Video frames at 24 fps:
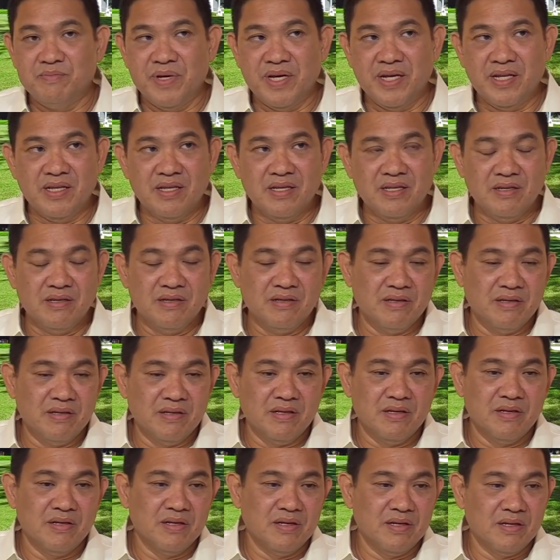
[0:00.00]
been
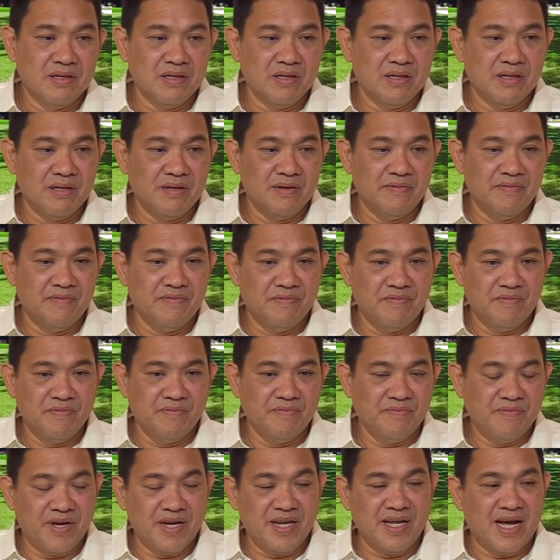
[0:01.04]

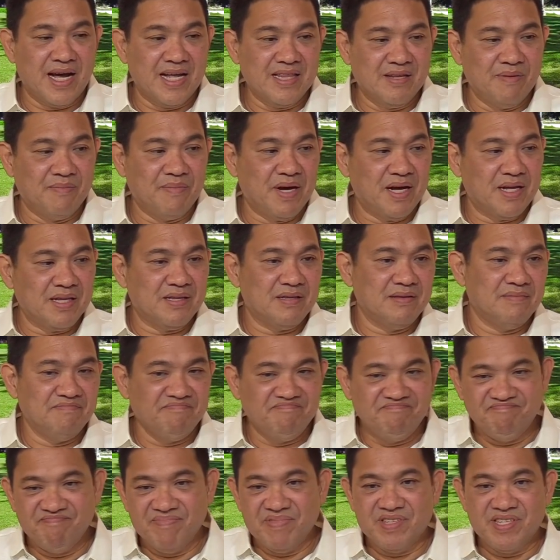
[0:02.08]
very adamant
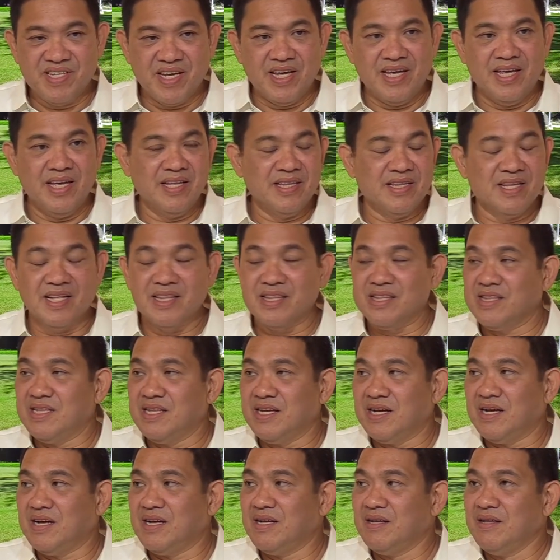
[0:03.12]
saying that
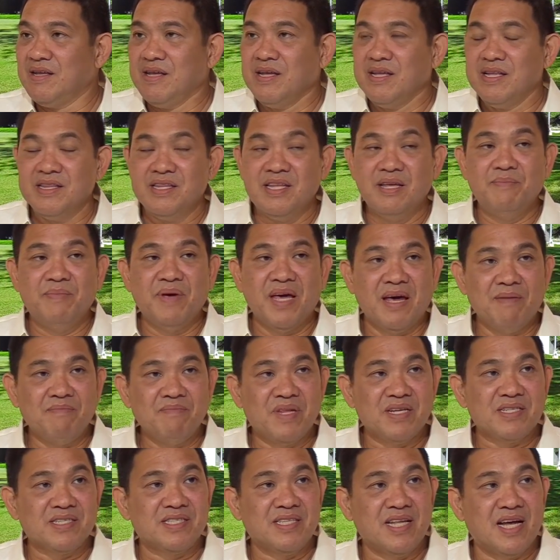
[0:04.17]
the DBM
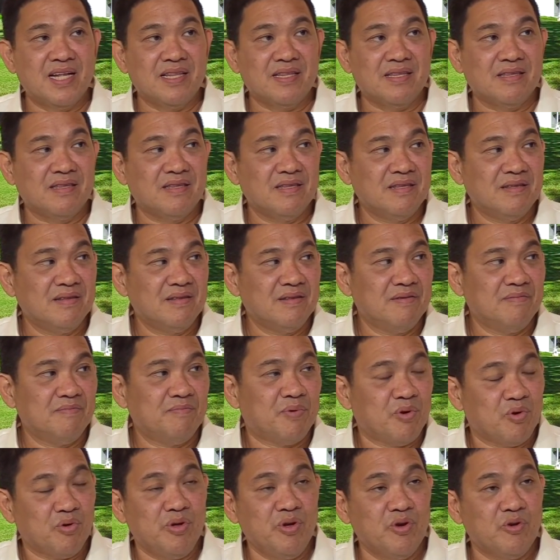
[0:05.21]
does not
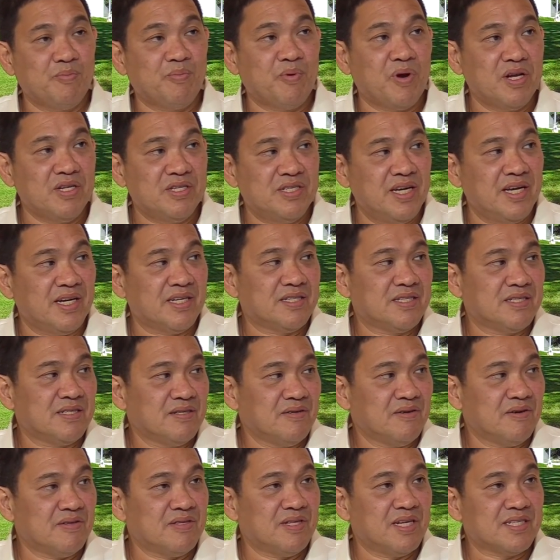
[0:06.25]
procure projects
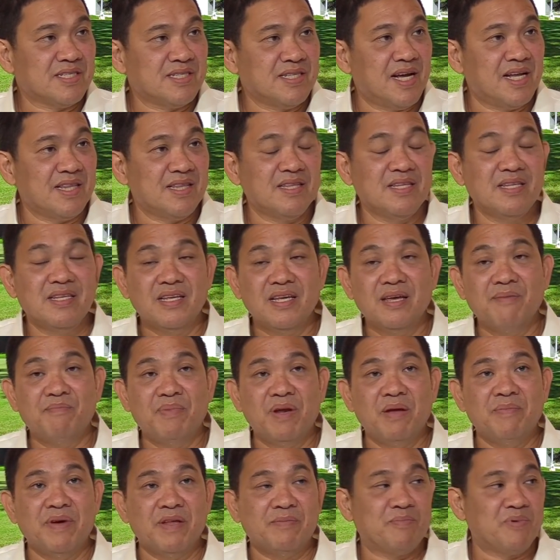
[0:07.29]
or does not
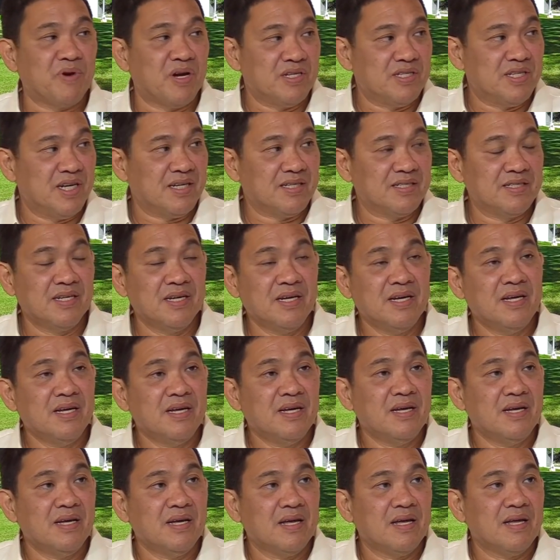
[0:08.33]
implement projects.
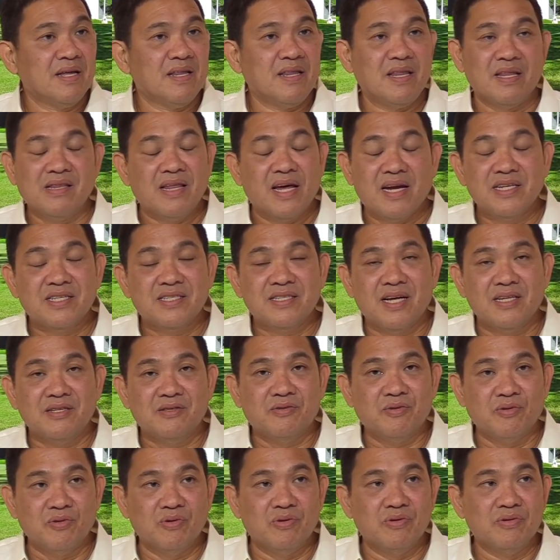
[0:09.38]
That is
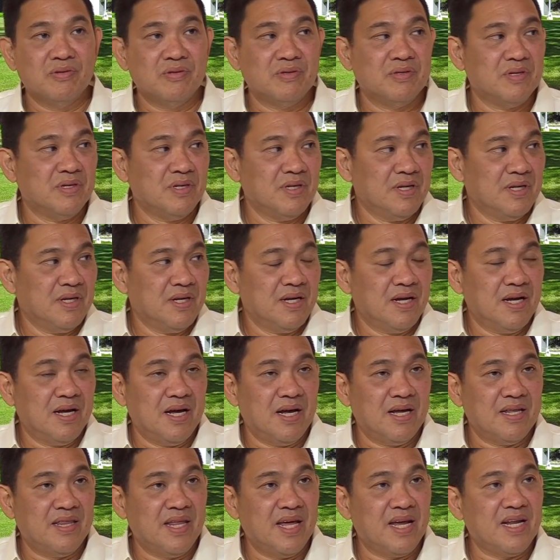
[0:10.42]
not true.
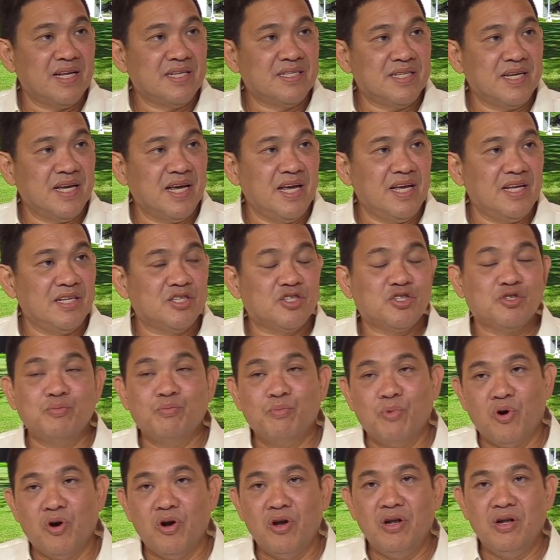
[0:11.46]
Uh, there is a
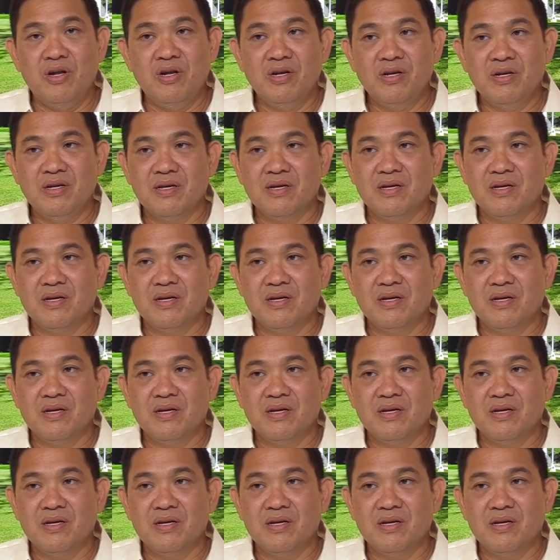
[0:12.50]
small,